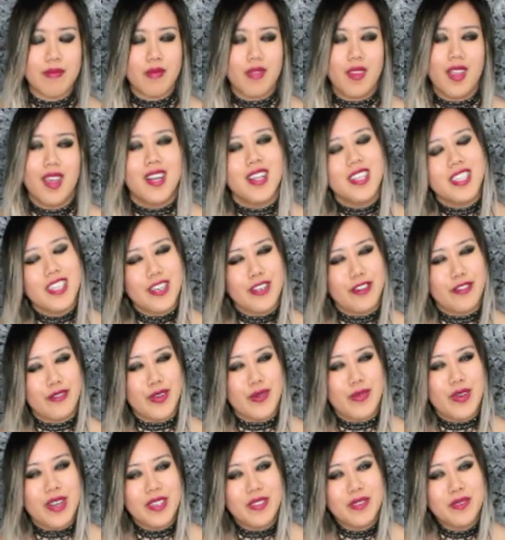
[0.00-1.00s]
Hello
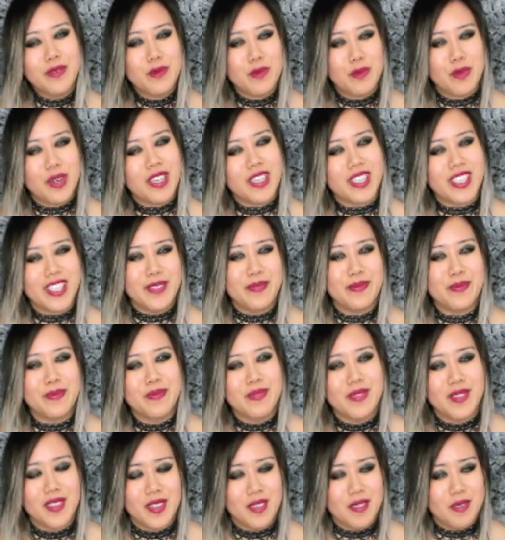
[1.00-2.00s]
everyone, welcome.
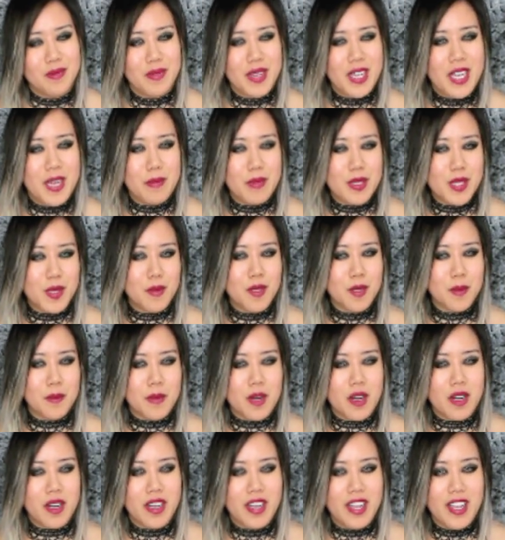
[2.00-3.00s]
My name is Miss
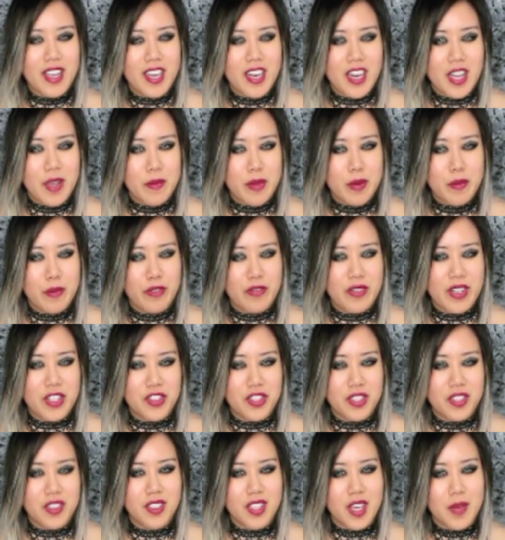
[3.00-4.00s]
Mara and I'm a
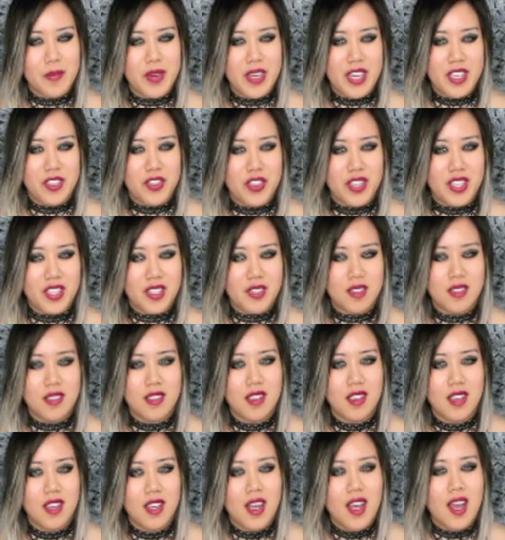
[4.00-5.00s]
professional dominatrix.
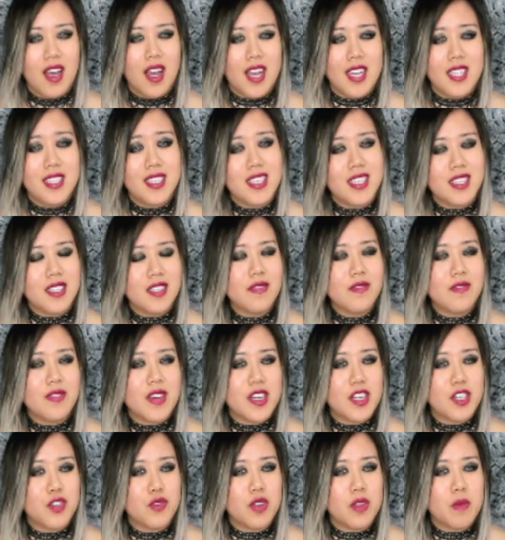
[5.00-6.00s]
I tease and
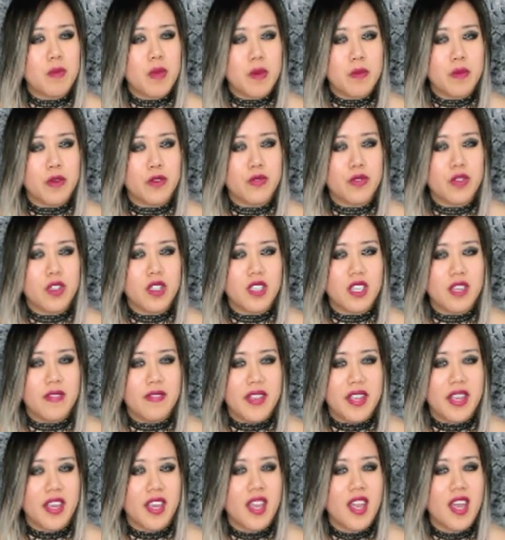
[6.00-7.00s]
fetish with people for a
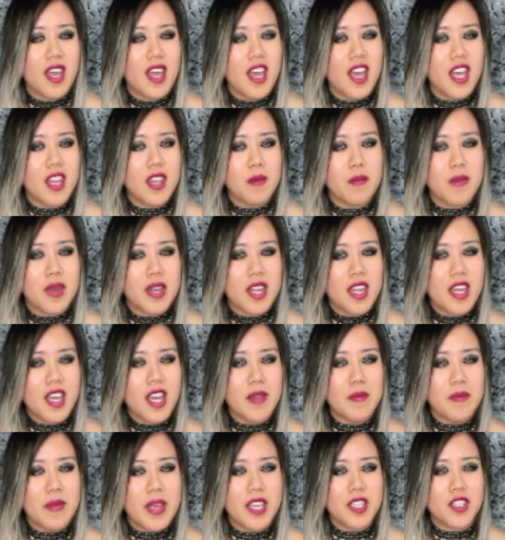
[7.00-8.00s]
living, and the money
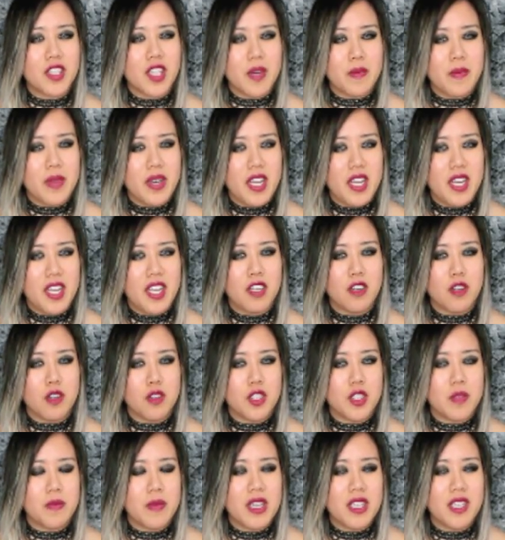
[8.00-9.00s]
I make dominating
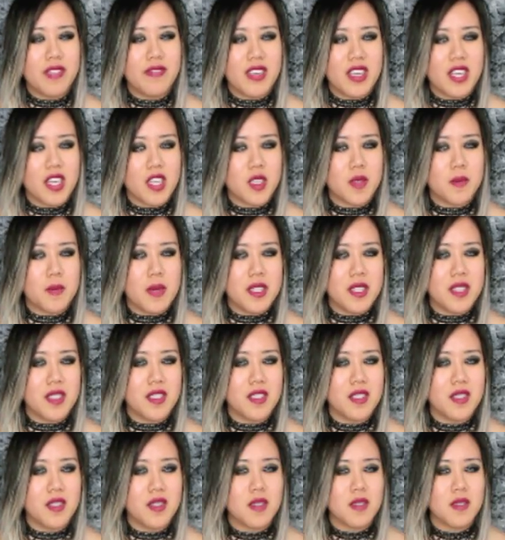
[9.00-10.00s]
goes to my living
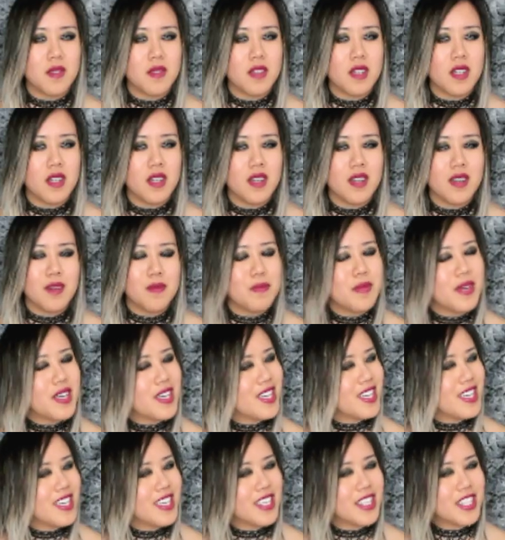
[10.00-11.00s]
expenses.
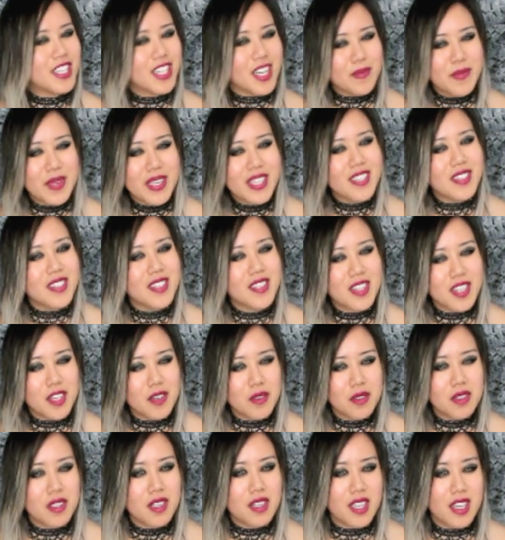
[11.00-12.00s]
But domming isn't the
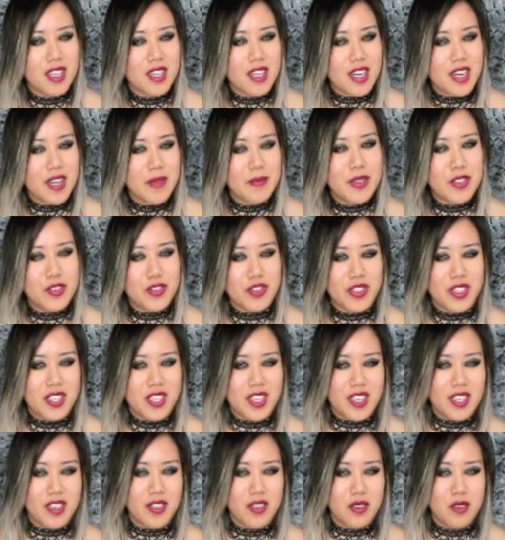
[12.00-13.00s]
only thing that I'm interested
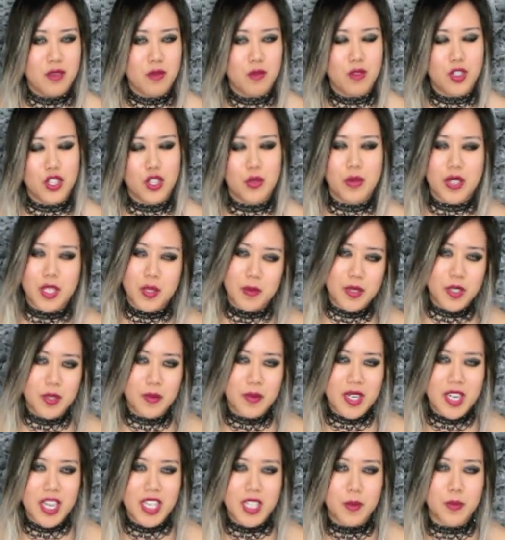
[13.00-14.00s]
in, which brings me to
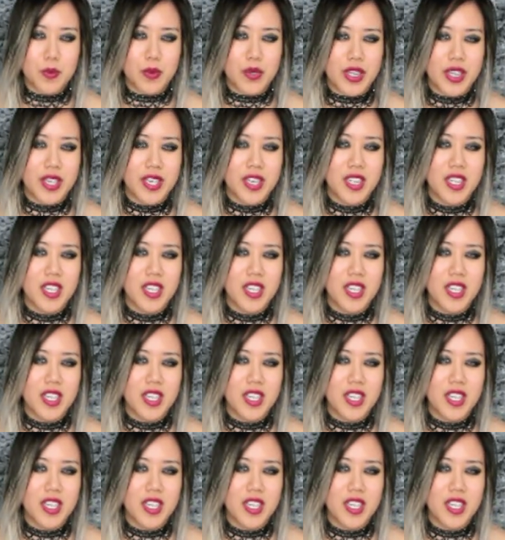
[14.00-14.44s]
my next point.